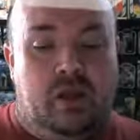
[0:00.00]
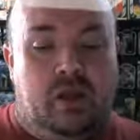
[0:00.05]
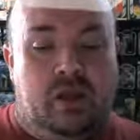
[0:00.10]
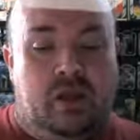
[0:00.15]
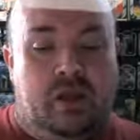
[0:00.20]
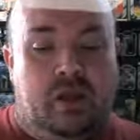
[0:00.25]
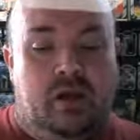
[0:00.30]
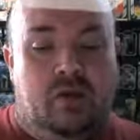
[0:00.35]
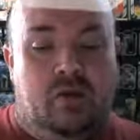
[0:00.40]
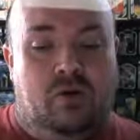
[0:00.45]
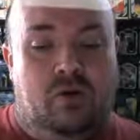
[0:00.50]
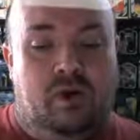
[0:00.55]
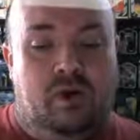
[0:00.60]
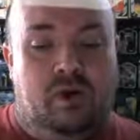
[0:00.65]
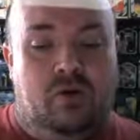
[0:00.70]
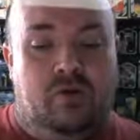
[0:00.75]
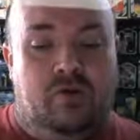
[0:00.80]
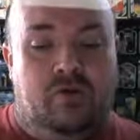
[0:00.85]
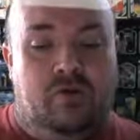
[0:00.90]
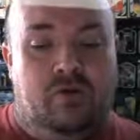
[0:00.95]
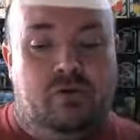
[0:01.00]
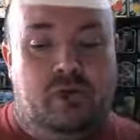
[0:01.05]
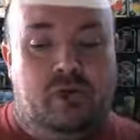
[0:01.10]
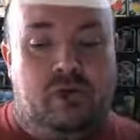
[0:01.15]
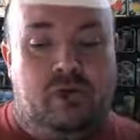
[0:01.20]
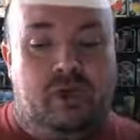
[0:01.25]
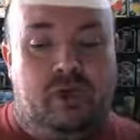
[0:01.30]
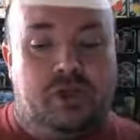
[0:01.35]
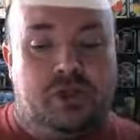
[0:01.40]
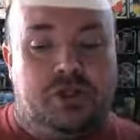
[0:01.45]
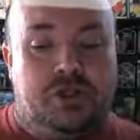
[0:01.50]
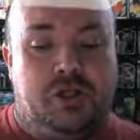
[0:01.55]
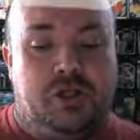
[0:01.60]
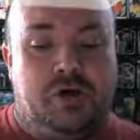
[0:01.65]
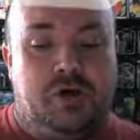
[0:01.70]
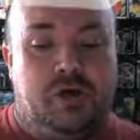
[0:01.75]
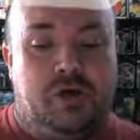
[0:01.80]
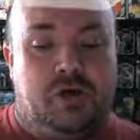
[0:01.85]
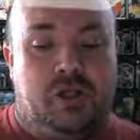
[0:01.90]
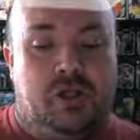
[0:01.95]
Now, if you knock out a
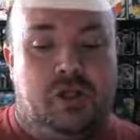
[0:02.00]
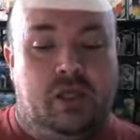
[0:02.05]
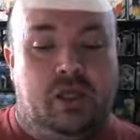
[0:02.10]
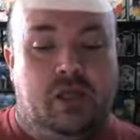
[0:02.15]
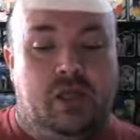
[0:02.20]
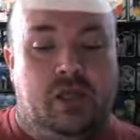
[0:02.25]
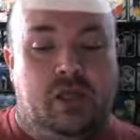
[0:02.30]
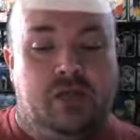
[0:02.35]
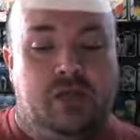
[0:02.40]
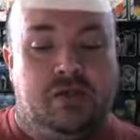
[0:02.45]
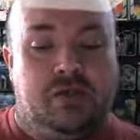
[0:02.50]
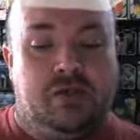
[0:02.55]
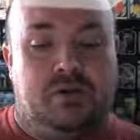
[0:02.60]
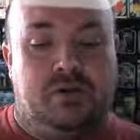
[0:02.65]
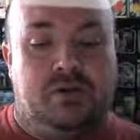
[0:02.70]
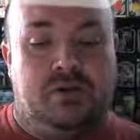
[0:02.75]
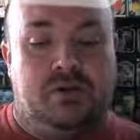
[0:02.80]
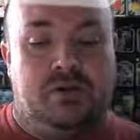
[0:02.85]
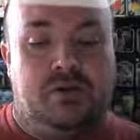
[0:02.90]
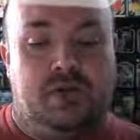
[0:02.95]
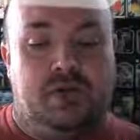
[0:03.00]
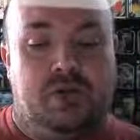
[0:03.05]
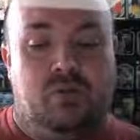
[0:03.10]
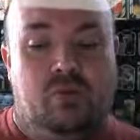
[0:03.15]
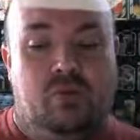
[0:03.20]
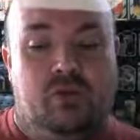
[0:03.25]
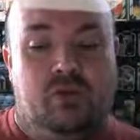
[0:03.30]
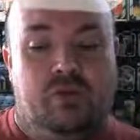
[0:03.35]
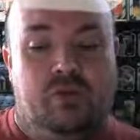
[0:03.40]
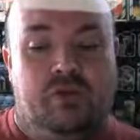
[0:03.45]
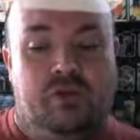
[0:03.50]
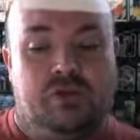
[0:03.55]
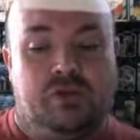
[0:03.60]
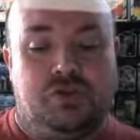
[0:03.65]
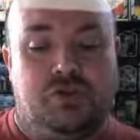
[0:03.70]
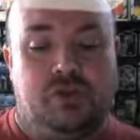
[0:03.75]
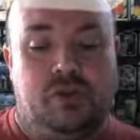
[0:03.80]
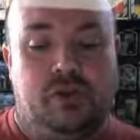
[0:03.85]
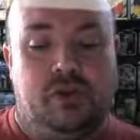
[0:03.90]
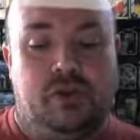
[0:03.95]
cherry or a key, as you can see, they will
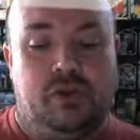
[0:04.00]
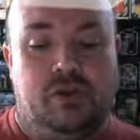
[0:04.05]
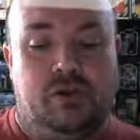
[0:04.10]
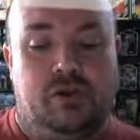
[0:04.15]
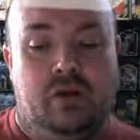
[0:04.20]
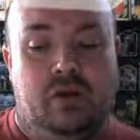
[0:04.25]
eventually